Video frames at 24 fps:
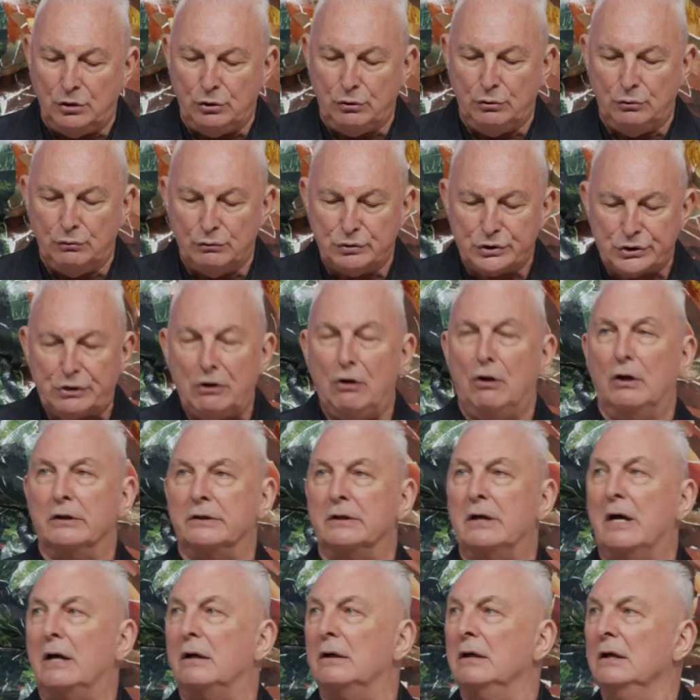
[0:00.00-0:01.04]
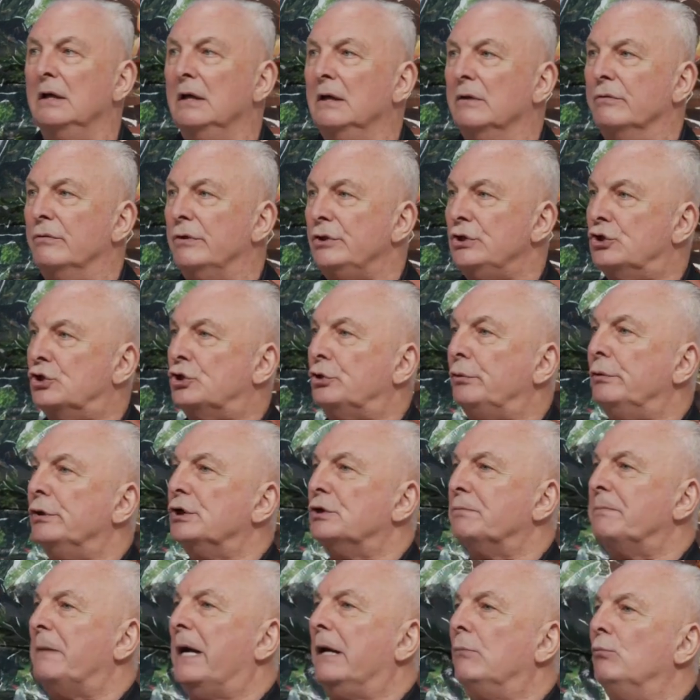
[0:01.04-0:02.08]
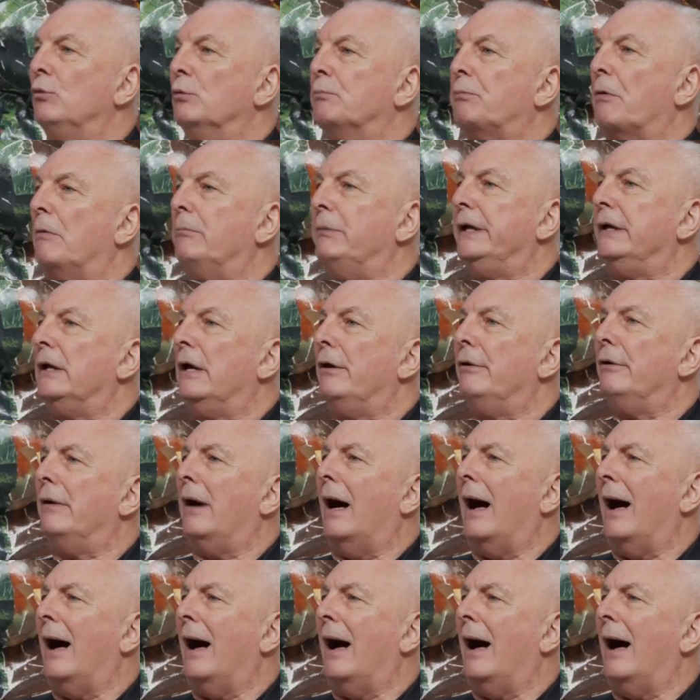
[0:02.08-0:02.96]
new start. Now, this Jewish man would probably go,